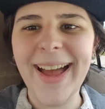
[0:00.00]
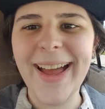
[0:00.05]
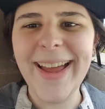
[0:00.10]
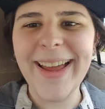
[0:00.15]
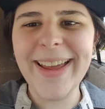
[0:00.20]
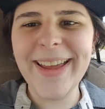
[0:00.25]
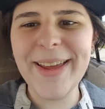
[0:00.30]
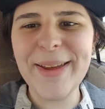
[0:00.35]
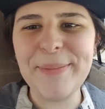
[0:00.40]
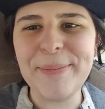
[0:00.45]

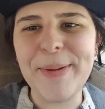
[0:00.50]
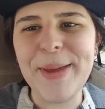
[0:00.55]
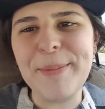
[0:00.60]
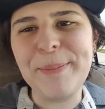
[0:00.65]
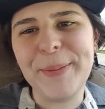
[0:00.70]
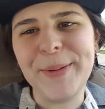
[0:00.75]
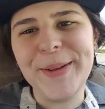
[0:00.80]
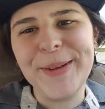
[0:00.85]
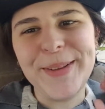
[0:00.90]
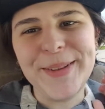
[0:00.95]
Hey
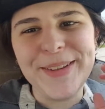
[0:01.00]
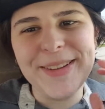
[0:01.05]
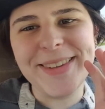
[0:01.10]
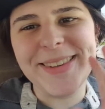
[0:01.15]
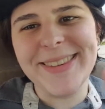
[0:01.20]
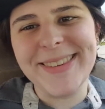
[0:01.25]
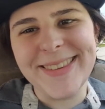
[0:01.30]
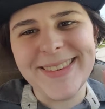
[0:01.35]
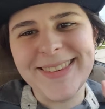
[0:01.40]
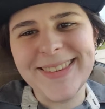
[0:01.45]
people!
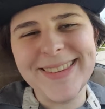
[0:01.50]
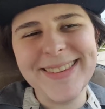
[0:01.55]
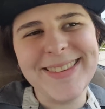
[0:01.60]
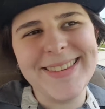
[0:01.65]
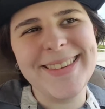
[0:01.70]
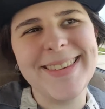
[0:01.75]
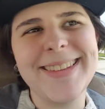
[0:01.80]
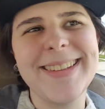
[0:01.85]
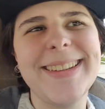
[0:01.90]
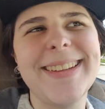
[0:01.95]

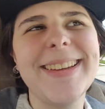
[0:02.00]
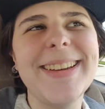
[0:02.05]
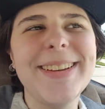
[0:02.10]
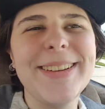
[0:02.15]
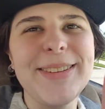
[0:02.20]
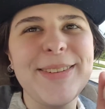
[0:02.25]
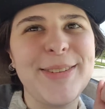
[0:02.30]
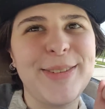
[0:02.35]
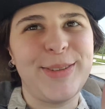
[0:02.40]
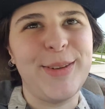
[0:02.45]

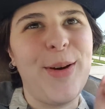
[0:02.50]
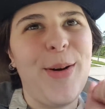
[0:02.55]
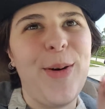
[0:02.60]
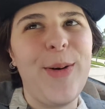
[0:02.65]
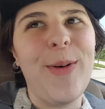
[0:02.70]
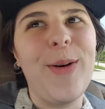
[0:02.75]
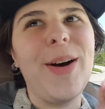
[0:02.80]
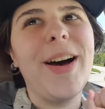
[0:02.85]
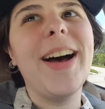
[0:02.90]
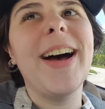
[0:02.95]

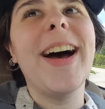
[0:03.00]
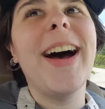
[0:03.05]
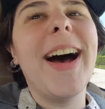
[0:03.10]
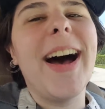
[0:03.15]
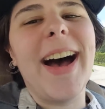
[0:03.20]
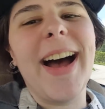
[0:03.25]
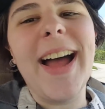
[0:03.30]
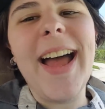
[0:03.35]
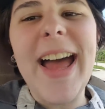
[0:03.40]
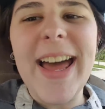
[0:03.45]
So,
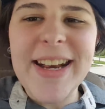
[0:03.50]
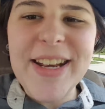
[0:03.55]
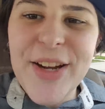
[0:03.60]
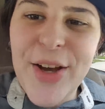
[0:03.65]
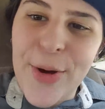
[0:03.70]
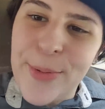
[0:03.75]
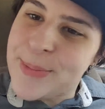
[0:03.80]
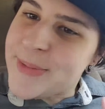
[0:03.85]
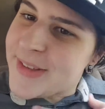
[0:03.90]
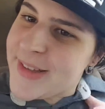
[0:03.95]
I hadn't
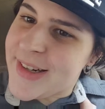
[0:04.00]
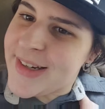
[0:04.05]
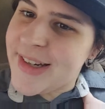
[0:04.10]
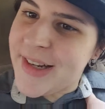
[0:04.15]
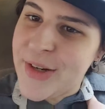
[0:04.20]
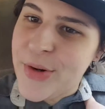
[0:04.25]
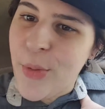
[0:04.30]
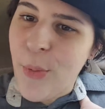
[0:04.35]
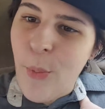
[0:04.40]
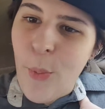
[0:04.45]
updated
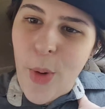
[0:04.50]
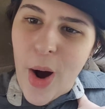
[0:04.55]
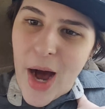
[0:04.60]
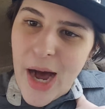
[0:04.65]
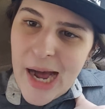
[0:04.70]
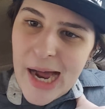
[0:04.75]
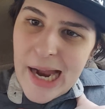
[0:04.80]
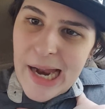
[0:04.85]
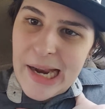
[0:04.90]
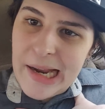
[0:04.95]
in a
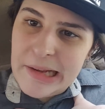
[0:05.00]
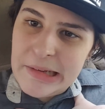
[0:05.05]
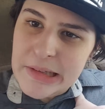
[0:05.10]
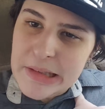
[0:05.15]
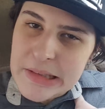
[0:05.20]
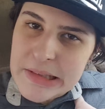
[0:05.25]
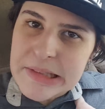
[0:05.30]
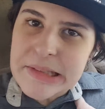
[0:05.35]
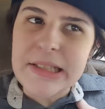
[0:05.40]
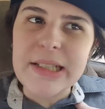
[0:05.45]

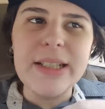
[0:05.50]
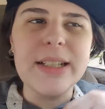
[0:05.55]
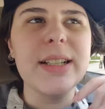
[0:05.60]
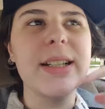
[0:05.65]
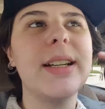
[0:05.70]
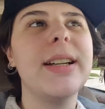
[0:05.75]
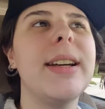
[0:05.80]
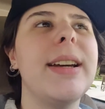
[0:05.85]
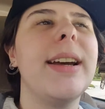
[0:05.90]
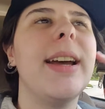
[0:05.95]
while,
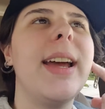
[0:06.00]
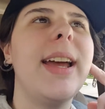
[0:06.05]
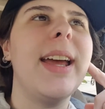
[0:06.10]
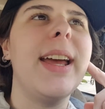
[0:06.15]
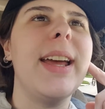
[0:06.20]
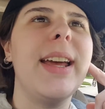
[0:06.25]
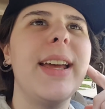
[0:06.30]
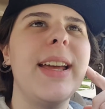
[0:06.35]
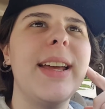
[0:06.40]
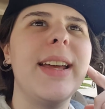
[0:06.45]

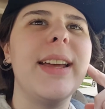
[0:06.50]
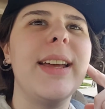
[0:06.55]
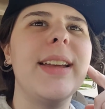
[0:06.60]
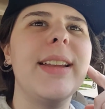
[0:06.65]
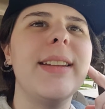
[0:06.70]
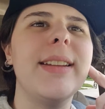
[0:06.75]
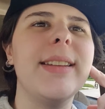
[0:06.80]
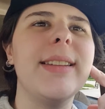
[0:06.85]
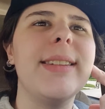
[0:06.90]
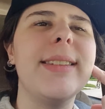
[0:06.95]

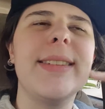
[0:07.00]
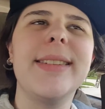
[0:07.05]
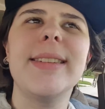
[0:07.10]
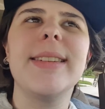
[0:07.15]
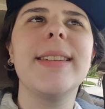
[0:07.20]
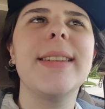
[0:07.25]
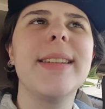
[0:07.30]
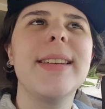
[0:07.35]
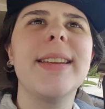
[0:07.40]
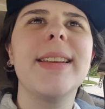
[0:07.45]
and
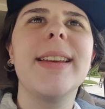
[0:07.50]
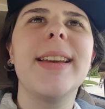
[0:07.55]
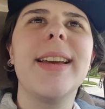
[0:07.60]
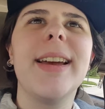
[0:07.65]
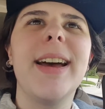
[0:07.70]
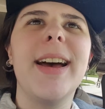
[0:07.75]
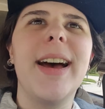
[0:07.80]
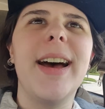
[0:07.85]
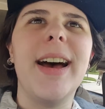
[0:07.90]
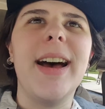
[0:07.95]

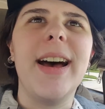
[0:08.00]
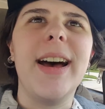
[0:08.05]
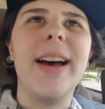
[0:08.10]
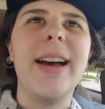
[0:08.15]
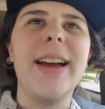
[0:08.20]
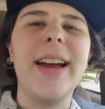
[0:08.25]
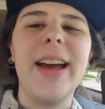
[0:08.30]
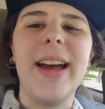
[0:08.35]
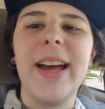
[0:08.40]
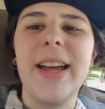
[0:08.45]

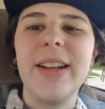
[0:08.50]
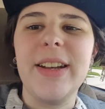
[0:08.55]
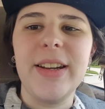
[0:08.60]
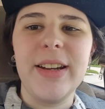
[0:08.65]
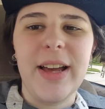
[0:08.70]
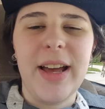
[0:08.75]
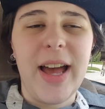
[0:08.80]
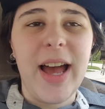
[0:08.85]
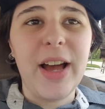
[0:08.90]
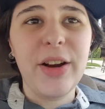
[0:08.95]
I had
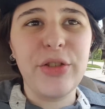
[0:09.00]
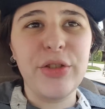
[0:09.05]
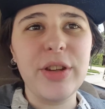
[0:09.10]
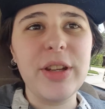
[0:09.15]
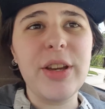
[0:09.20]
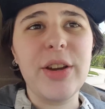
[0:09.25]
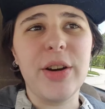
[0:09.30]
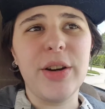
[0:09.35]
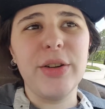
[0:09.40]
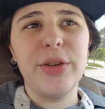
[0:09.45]

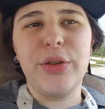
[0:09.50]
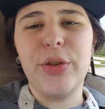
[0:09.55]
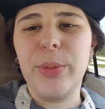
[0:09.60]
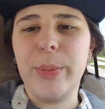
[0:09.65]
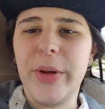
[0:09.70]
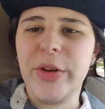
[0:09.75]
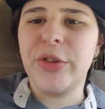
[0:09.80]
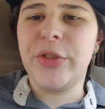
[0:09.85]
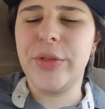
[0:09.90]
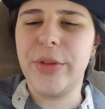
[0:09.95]
actually gone to a
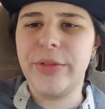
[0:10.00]
bunch of